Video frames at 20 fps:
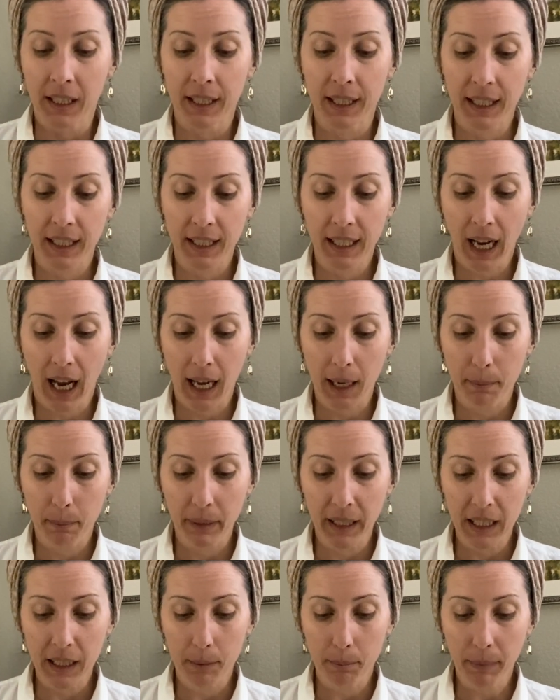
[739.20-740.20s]
Did I
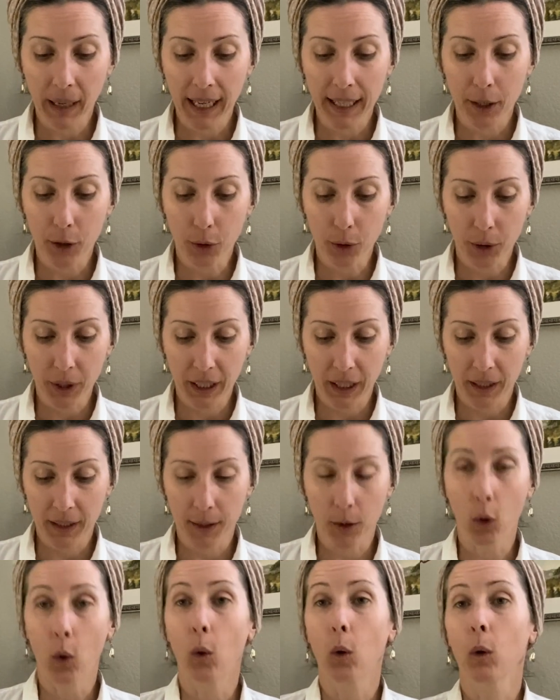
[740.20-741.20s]
meet my earnings
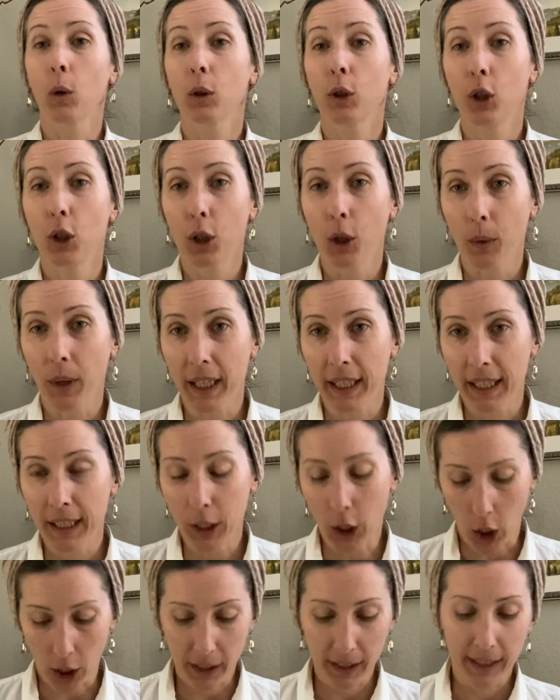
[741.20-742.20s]
goal? No, I did
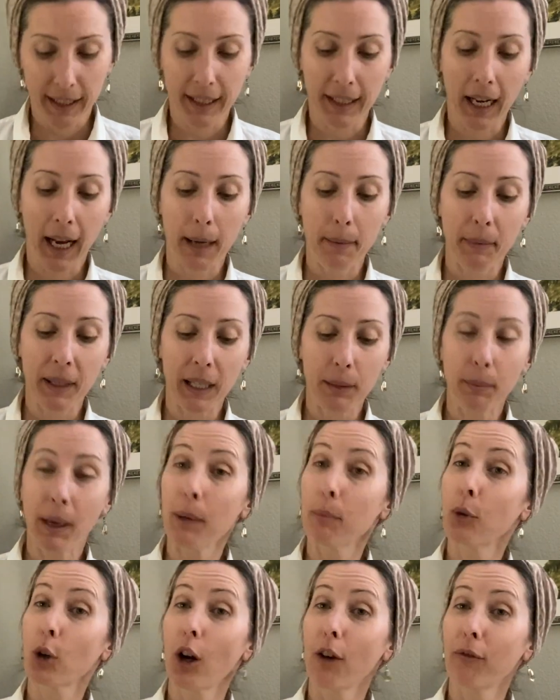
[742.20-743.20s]
not. Did I meet
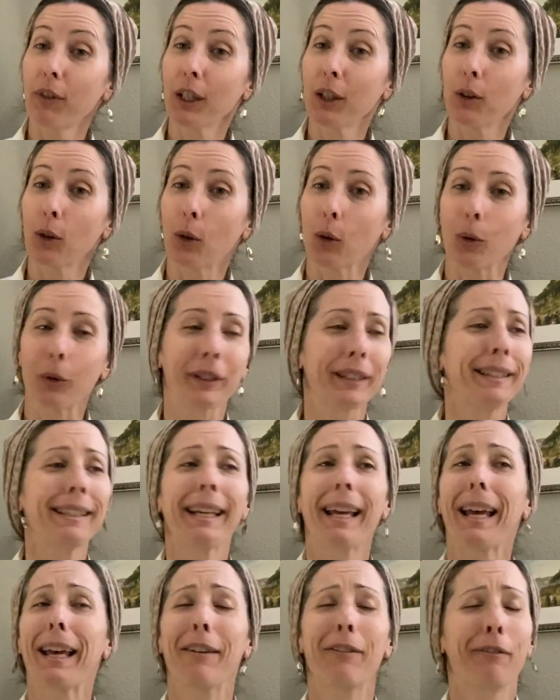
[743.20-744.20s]
my profit goal?
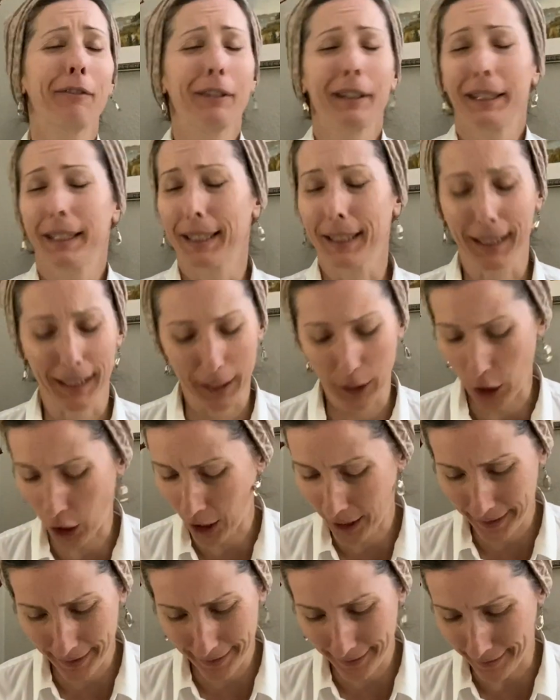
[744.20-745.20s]
Definitely
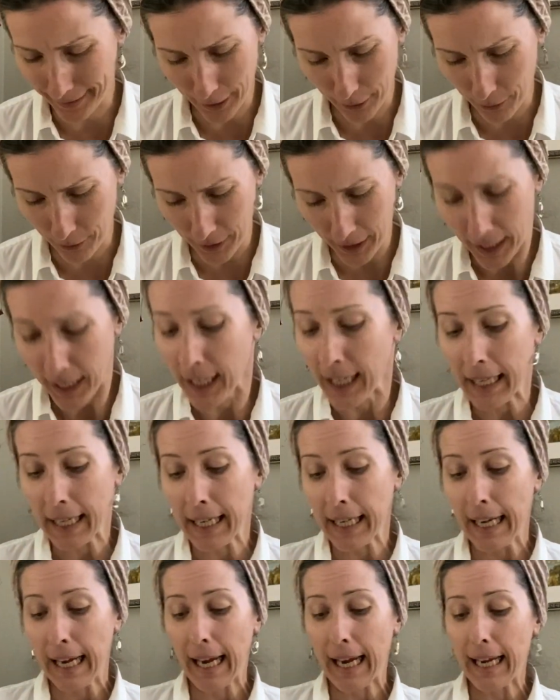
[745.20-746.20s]
not. No.
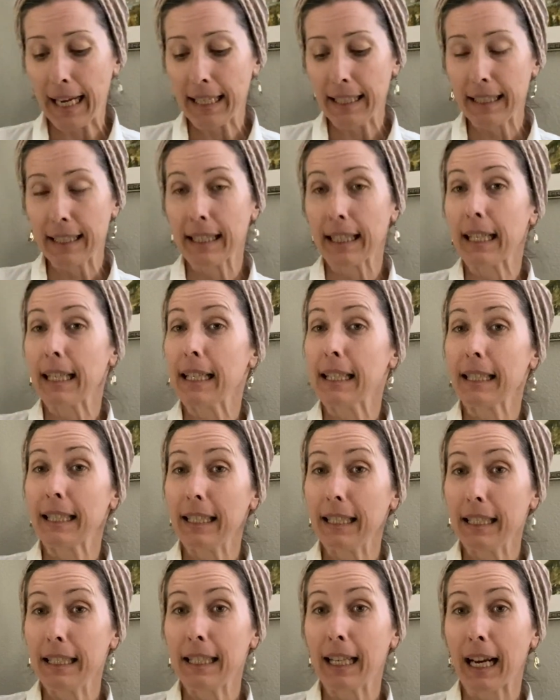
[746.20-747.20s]
And uh,
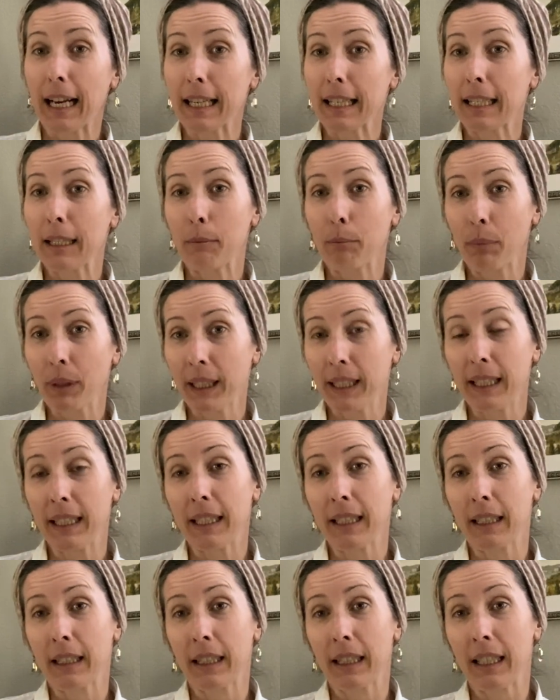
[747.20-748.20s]
did I
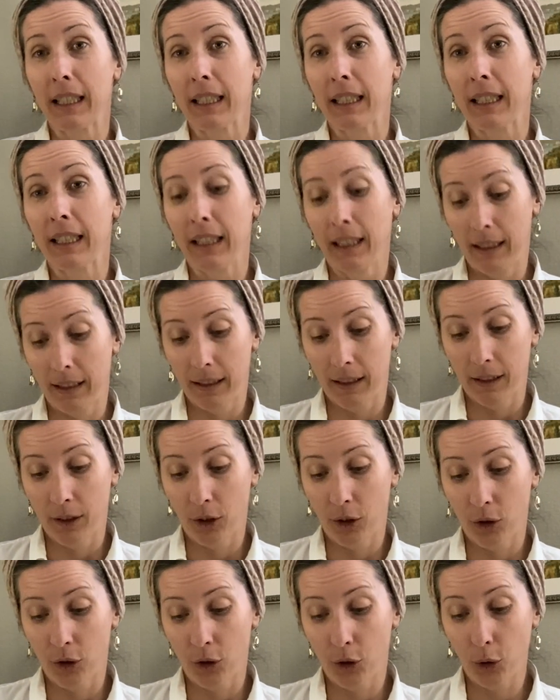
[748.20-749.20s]
complete the
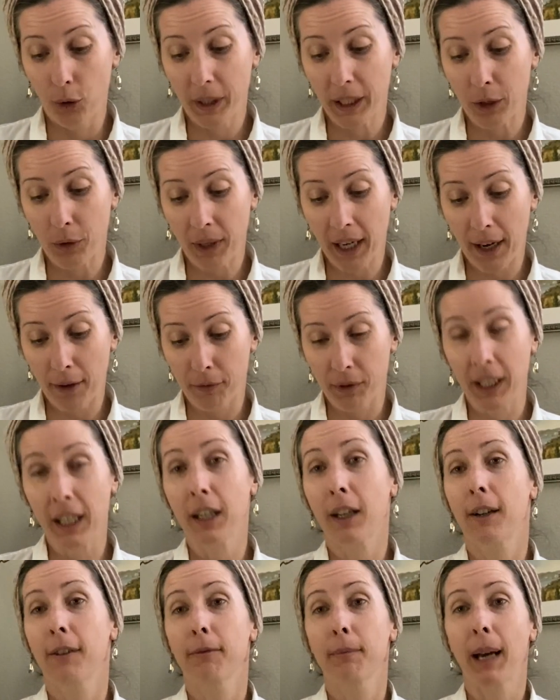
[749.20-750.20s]
dirty
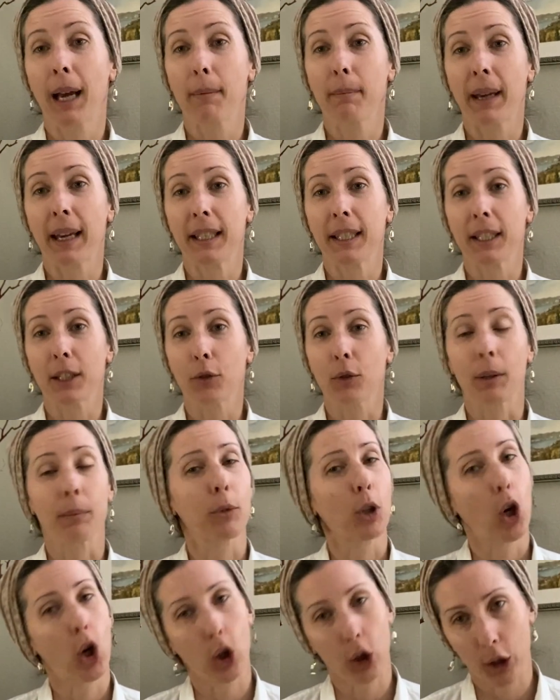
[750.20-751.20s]
drafting of my
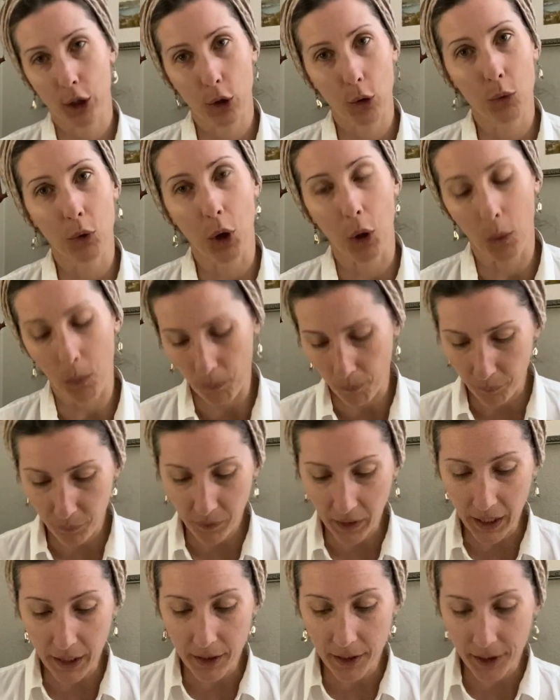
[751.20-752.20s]
manuscript? Also, no.
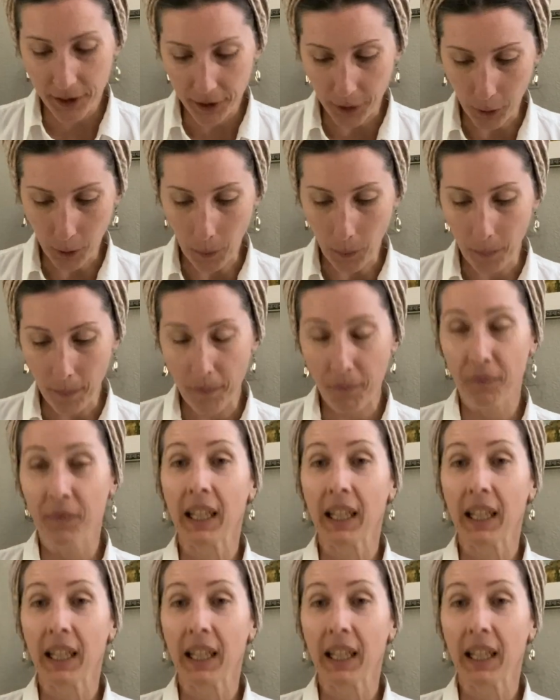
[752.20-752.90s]
So,